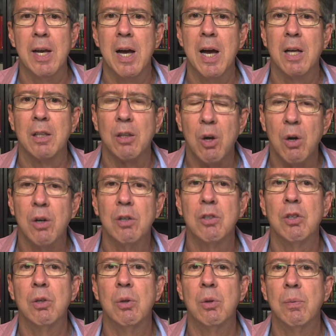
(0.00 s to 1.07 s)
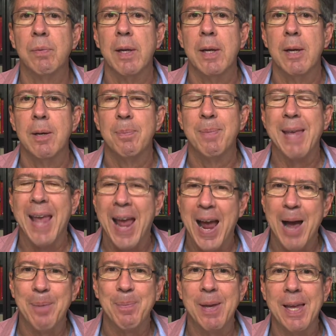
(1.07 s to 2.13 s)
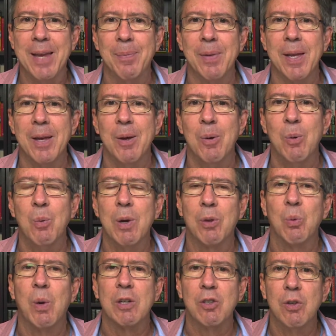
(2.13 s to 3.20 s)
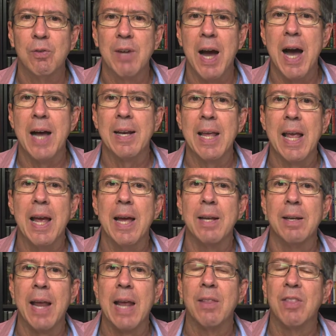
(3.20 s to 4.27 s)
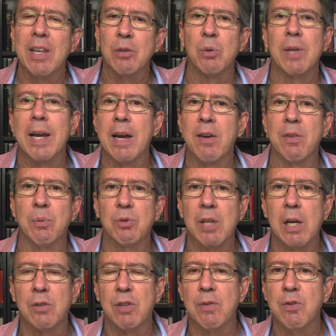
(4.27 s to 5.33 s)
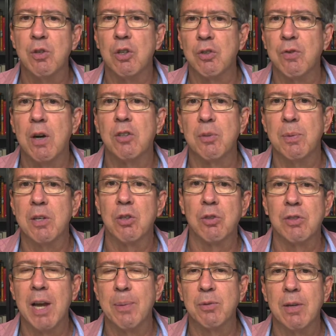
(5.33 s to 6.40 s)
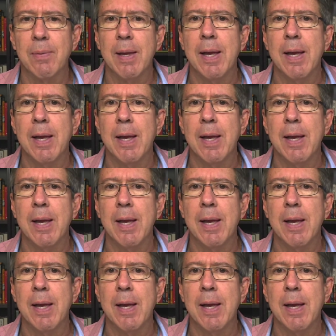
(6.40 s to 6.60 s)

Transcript: Uh, learn to be happy with what you've got, and, and things will take care of themselves if you just follow some initial steps.